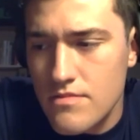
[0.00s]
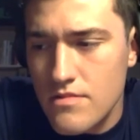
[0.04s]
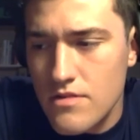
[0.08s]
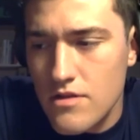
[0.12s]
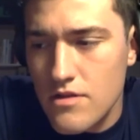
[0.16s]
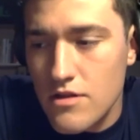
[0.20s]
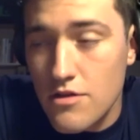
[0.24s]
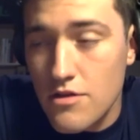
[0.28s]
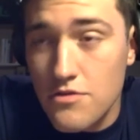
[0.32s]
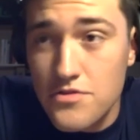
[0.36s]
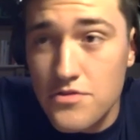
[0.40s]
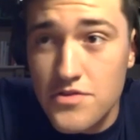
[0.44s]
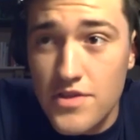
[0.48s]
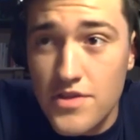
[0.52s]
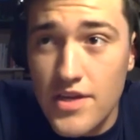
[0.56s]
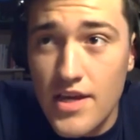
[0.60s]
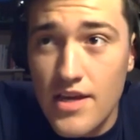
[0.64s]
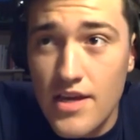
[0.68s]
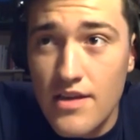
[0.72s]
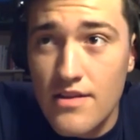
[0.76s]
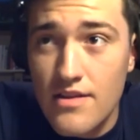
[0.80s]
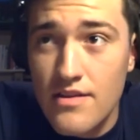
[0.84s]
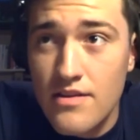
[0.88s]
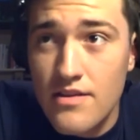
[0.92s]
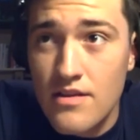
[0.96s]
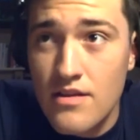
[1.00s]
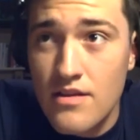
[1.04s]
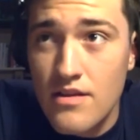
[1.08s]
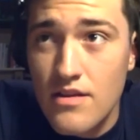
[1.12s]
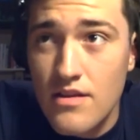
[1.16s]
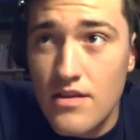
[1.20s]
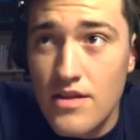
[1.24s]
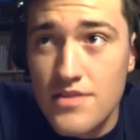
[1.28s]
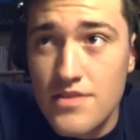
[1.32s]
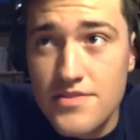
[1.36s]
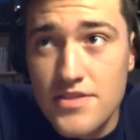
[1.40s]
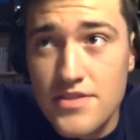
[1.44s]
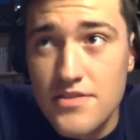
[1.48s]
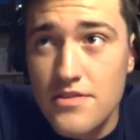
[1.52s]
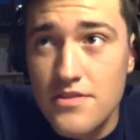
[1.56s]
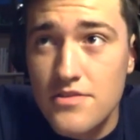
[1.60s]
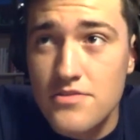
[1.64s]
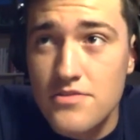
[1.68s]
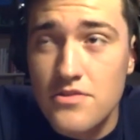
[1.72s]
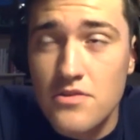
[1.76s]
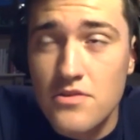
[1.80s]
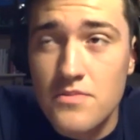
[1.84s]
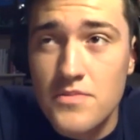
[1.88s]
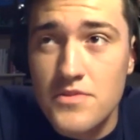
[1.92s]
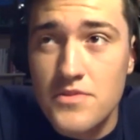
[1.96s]
close again and send us
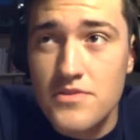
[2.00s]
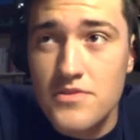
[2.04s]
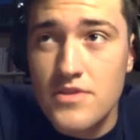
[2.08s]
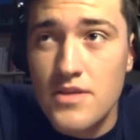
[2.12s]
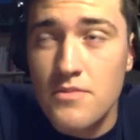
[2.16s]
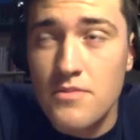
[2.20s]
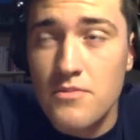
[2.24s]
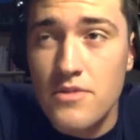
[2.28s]
home the same